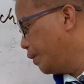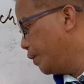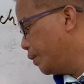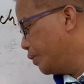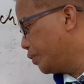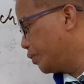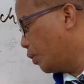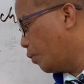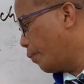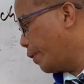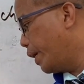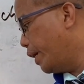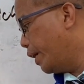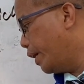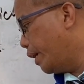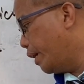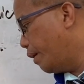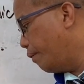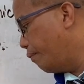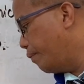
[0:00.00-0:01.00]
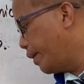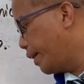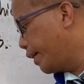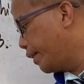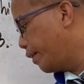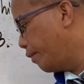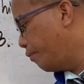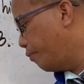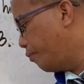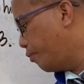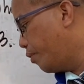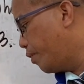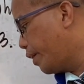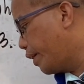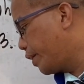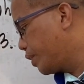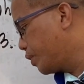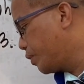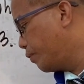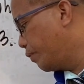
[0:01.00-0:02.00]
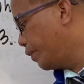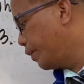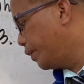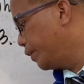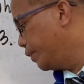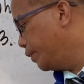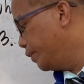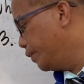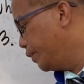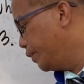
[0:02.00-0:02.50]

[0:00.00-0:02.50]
So we have negative 4x squared